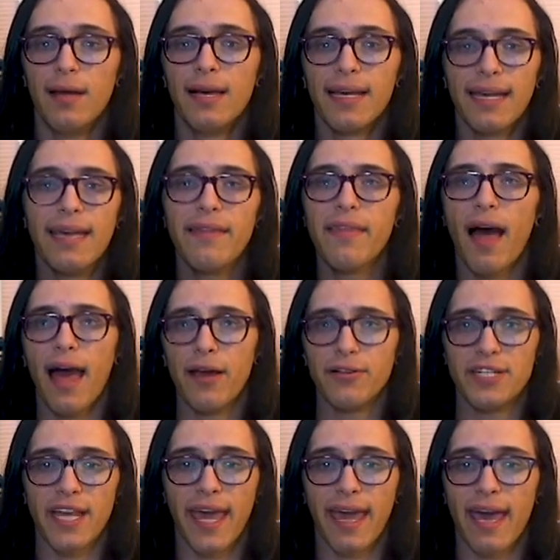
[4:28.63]
He and the
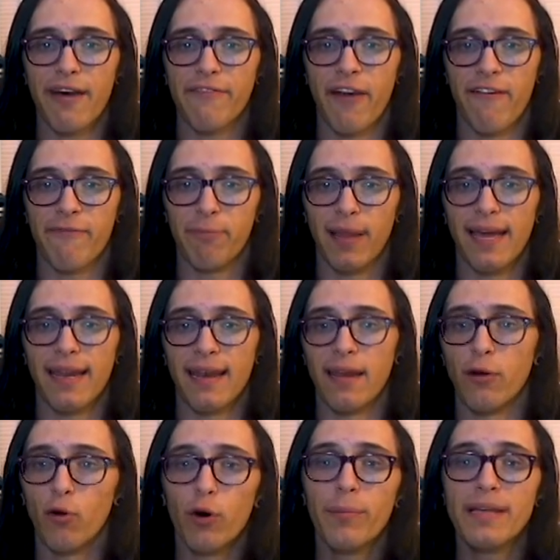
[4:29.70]
IOGKF have played an
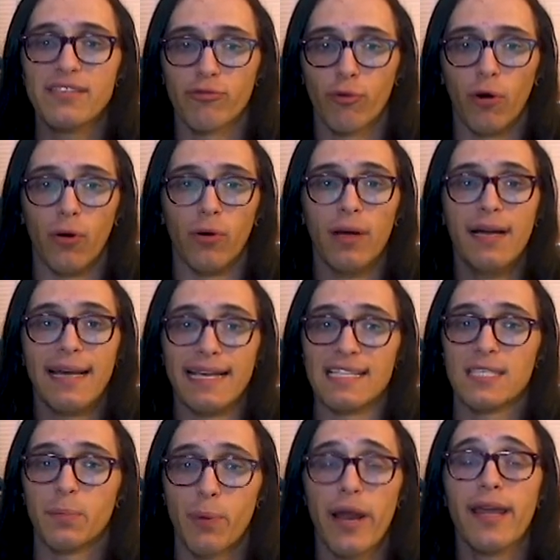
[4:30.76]
enormous role in
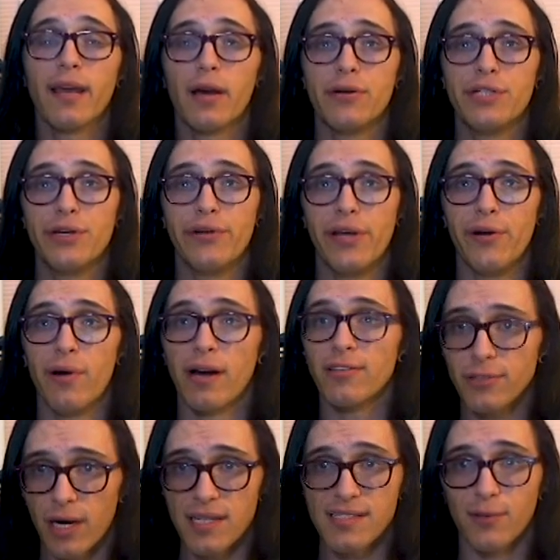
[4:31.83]
spreading Goju-Ryu
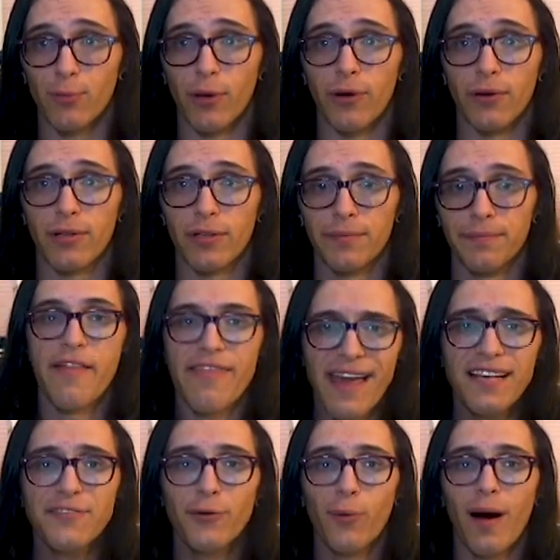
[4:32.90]
across the world.
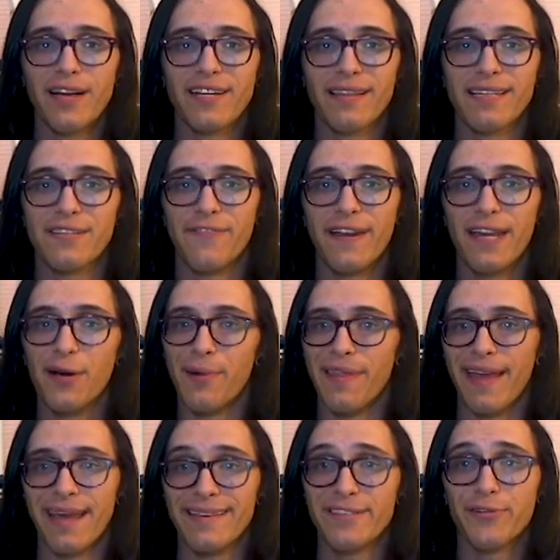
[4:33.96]
Thanks for watching this video in the
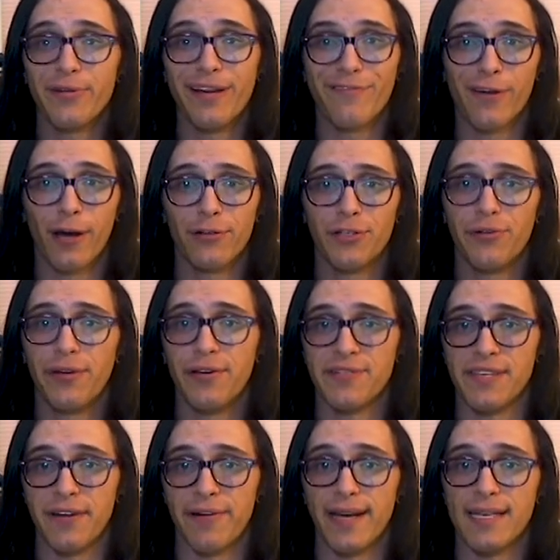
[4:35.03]
History of Goju-Ryu
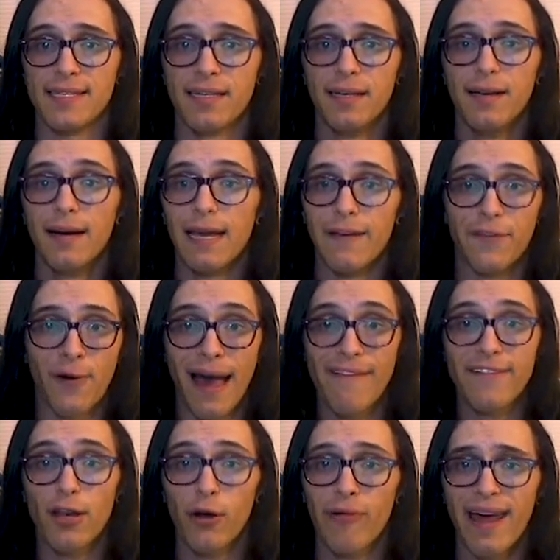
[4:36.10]
series. If you
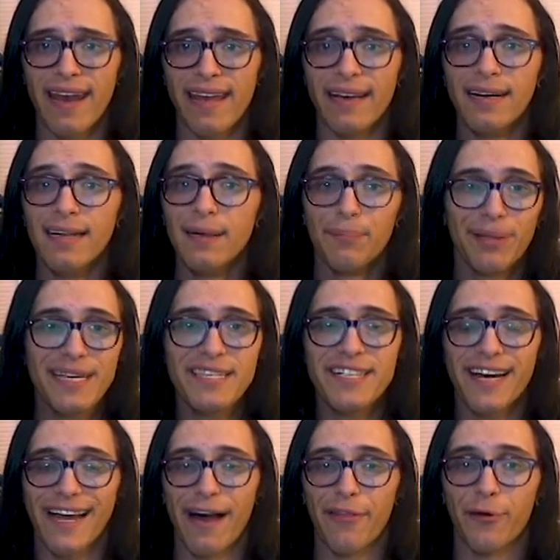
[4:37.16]
haven't already, please
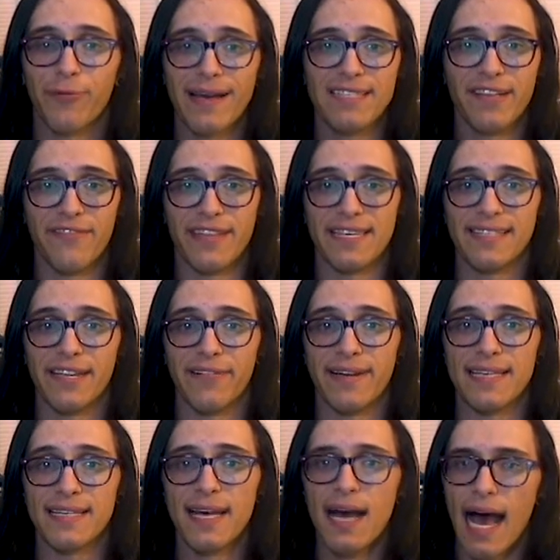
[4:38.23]
check out the rest of this
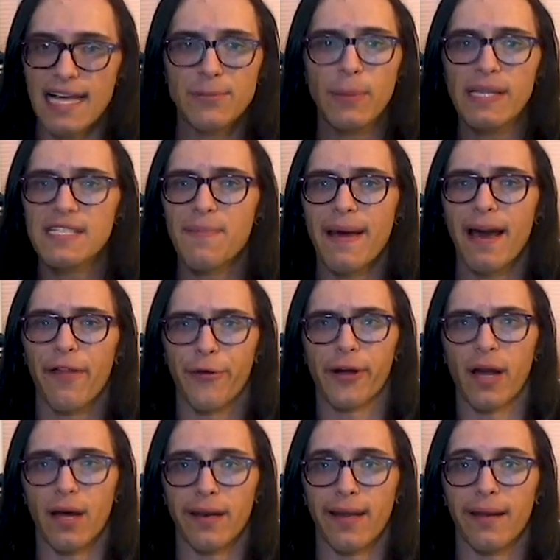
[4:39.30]
series, as well as my other
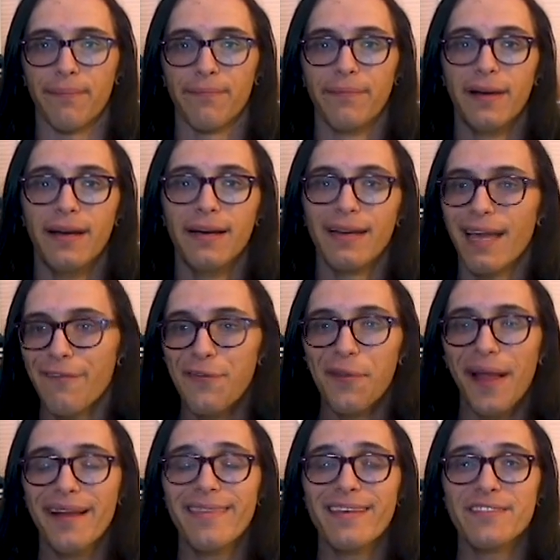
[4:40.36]
content. If you
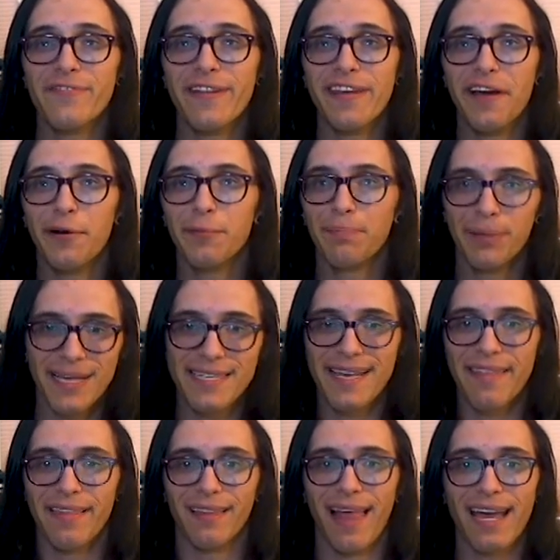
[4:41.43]
liked this video, please
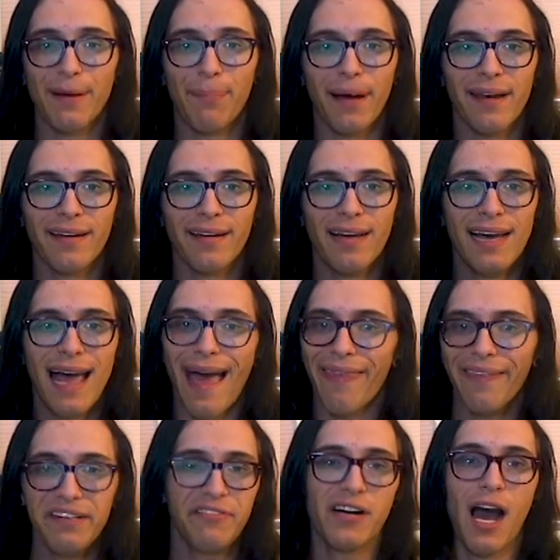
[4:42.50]
hit the like button and
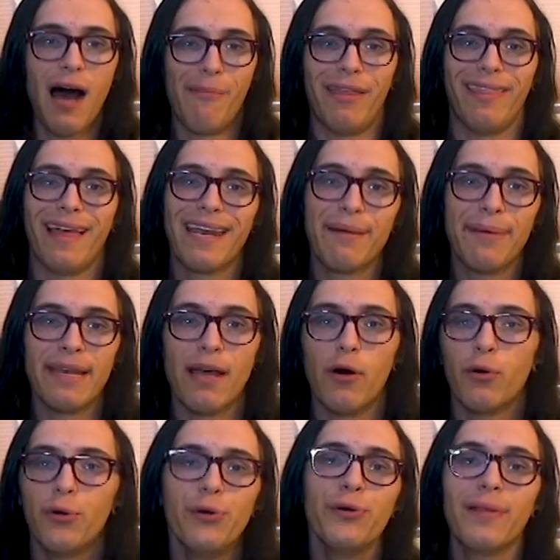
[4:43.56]
leave a comment letting me
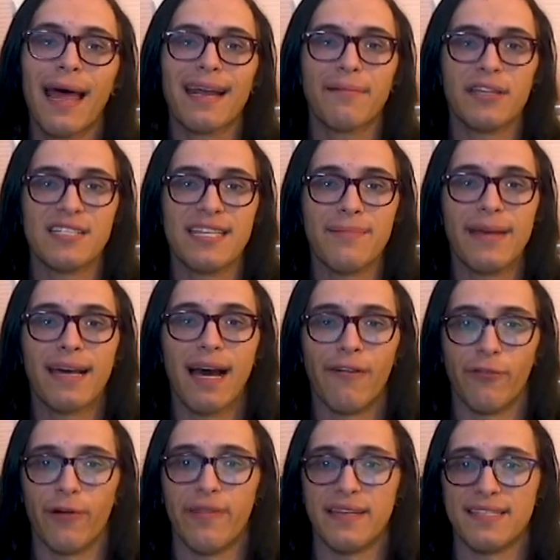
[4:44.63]
know who you'd like to see me
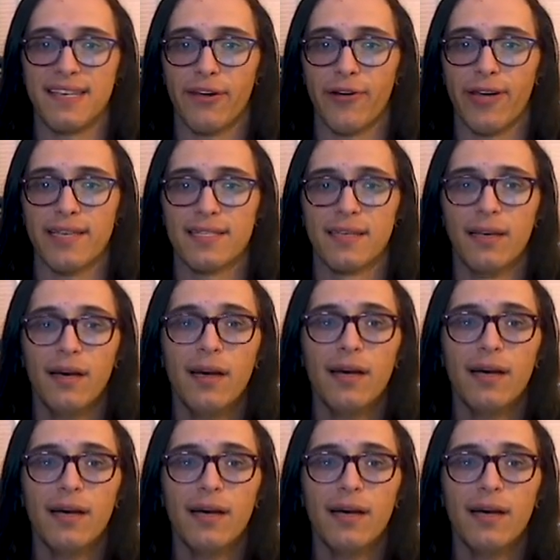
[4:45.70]
cover in this series.